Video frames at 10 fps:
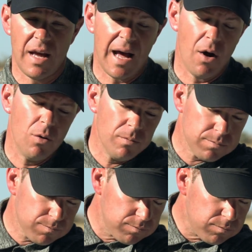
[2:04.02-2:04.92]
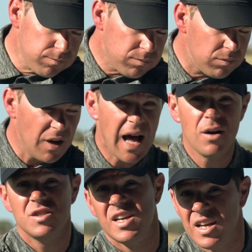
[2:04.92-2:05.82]
how
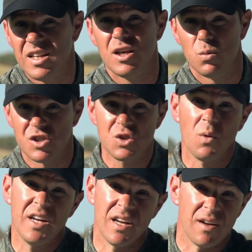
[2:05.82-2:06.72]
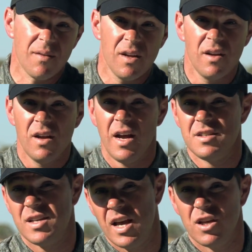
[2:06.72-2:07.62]
out to in he was swinging
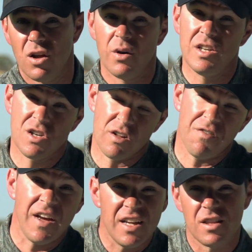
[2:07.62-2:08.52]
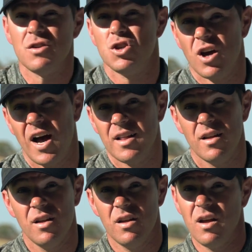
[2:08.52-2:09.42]
and saying, you know, he's going to fade this shot.
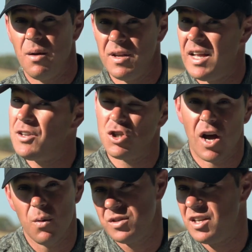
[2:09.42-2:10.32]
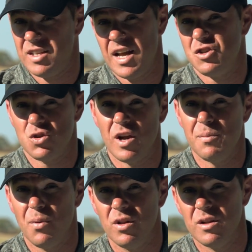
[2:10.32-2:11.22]
I mean, that shot was a dead
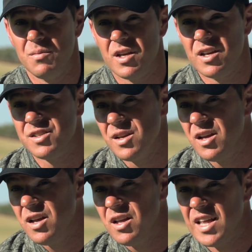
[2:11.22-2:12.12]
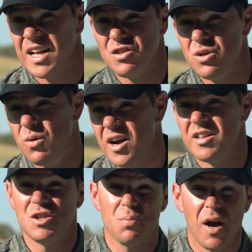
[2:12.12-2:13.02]
straight bullet because that
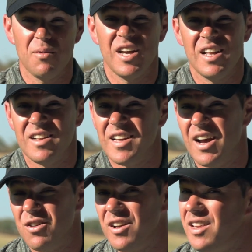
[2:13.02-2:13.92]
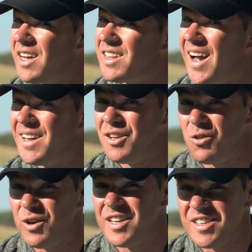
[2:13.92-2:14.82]
2-iron he's probably hitting down on like 9
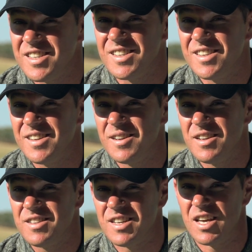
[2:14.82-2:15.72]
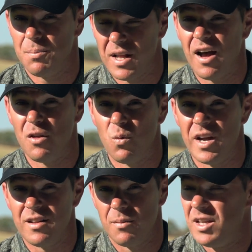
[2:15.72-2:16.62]
degrees to keep it out of the
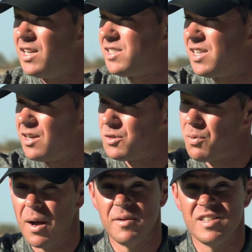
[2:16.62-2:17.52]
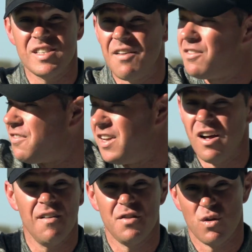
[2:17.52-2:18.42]
wind. I mean, this thing is probably 7 feet
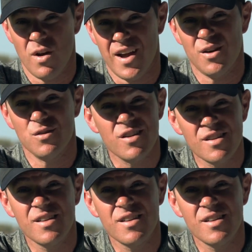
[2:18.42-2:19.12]
off the ground.